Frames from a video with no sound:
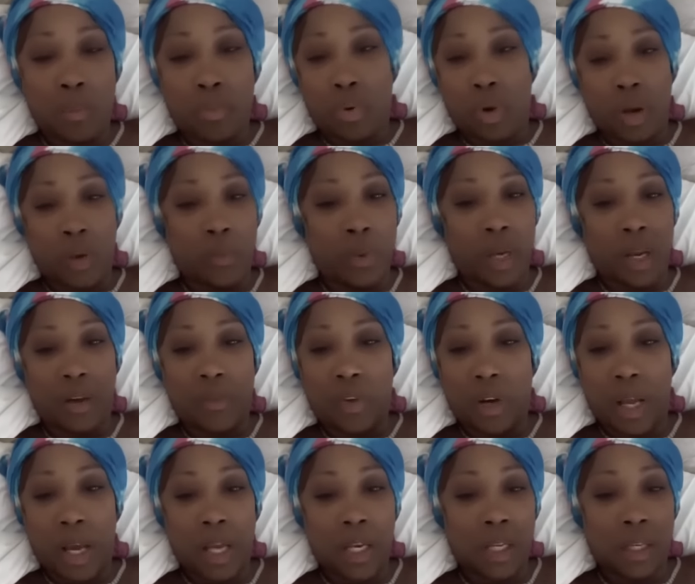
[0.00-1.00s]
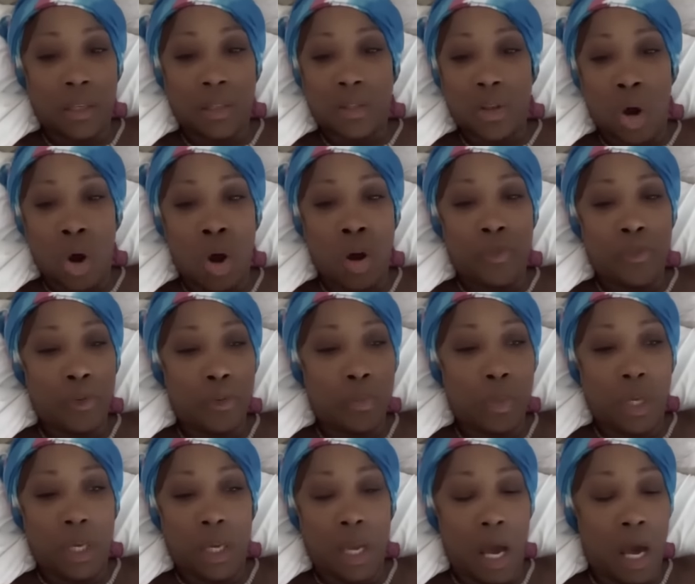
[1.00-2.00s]
pray whatever that is off of
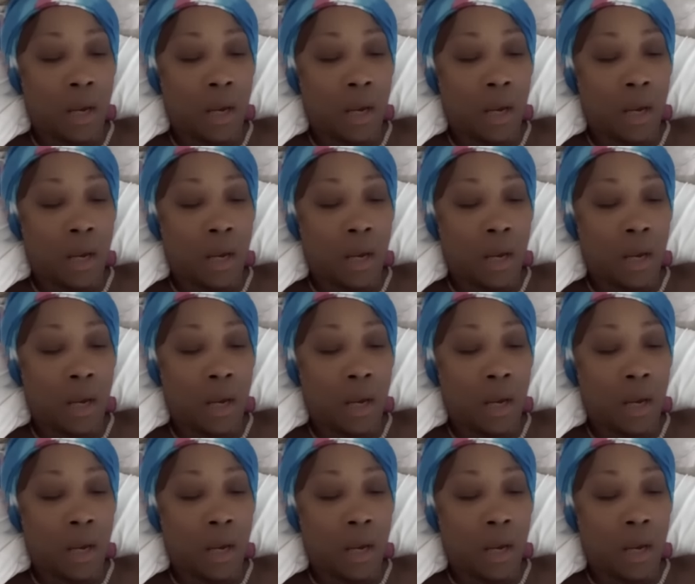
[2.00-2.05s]
me.